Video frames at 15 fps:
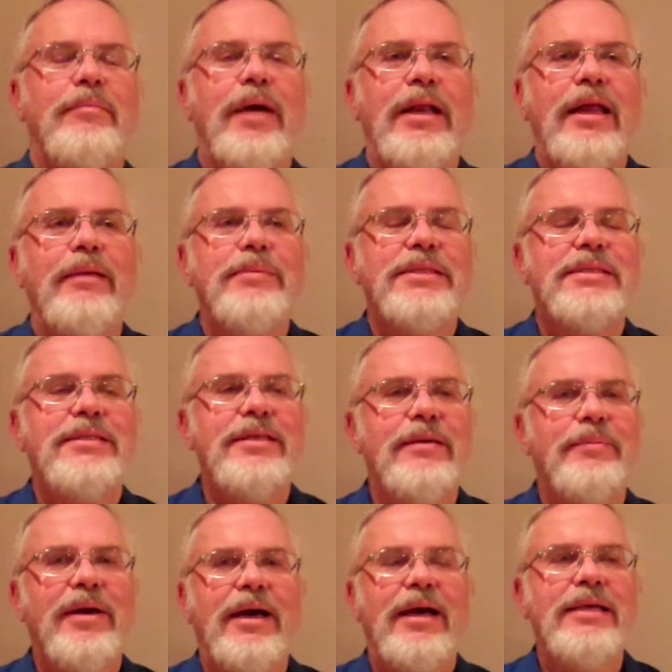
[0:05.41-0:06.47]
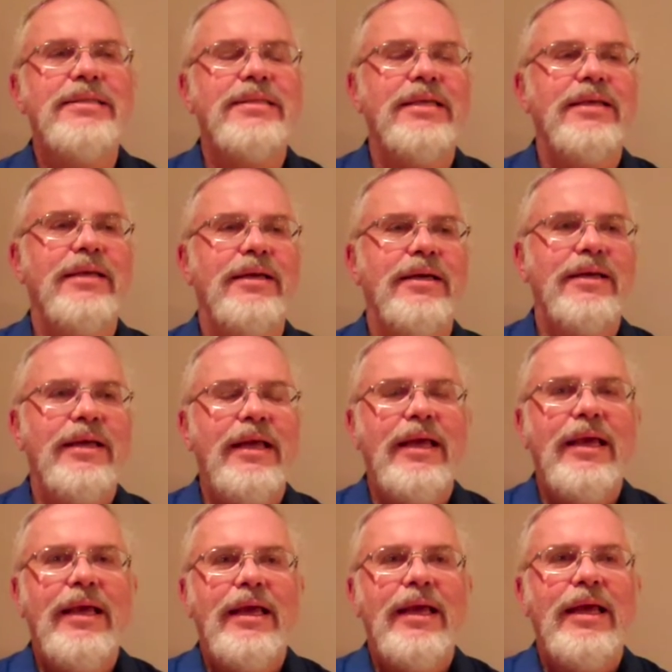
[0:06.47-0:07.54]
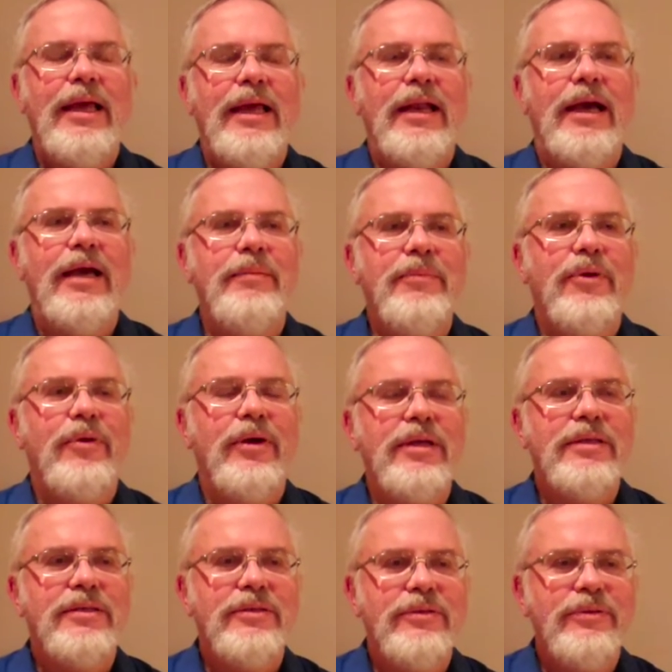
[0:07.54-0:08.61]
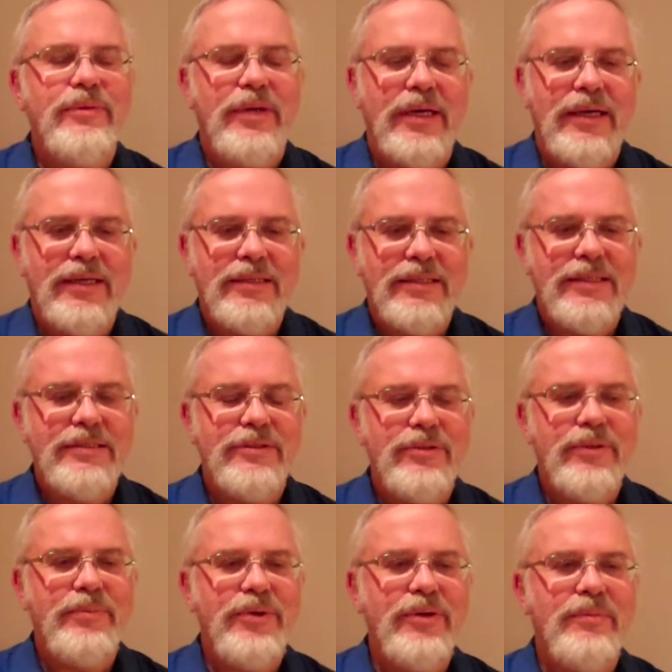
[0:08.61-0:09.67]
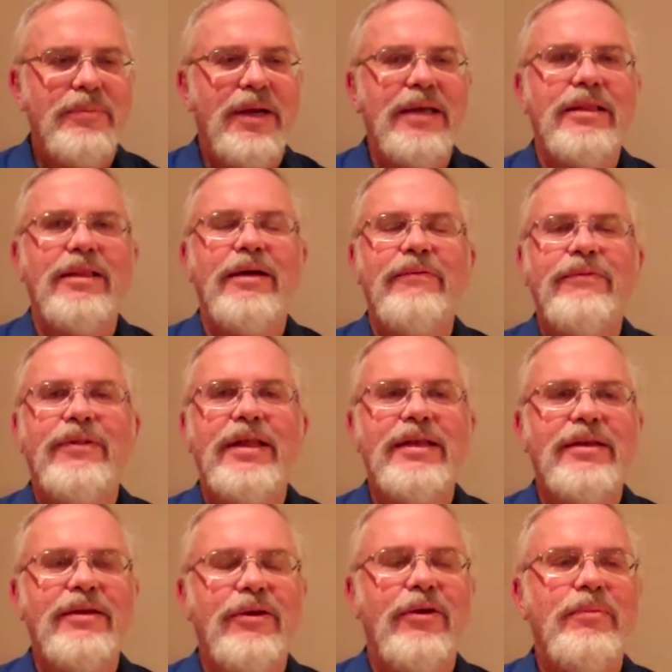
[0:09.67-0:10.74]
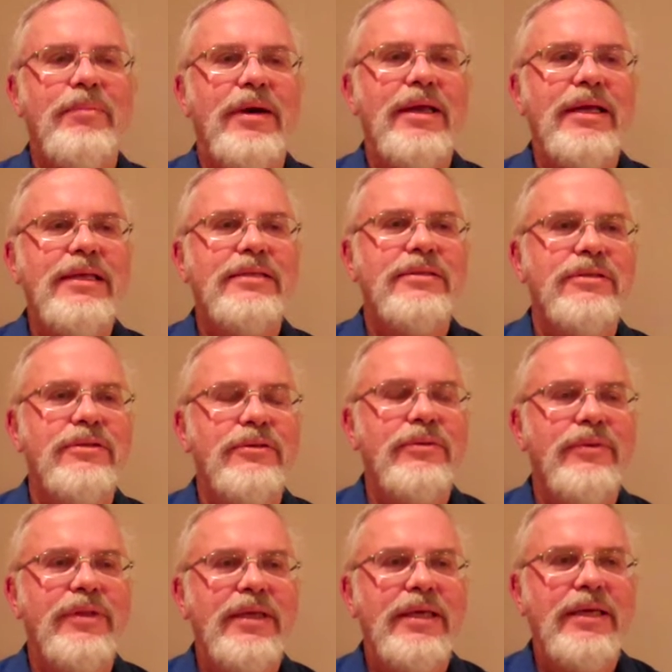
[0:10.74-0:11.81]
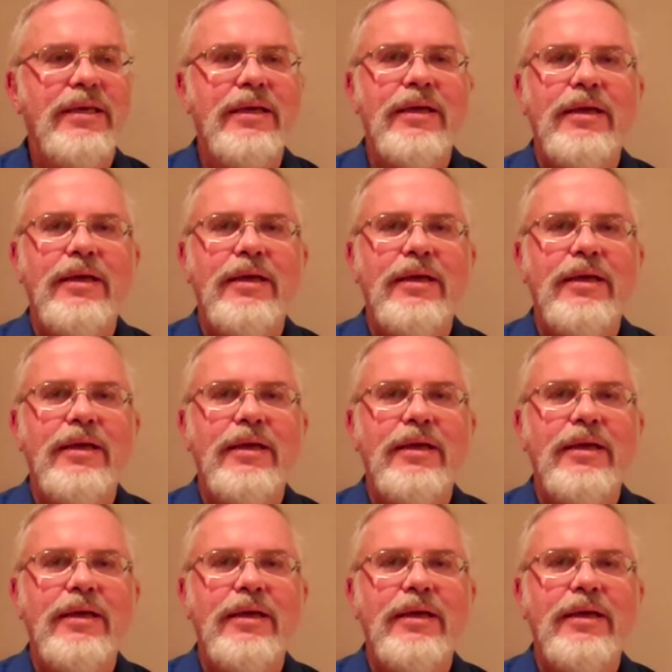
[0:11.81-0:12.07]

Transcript: My name is Tim Huizenga, and I'm going to contribute my Love Let Go money to the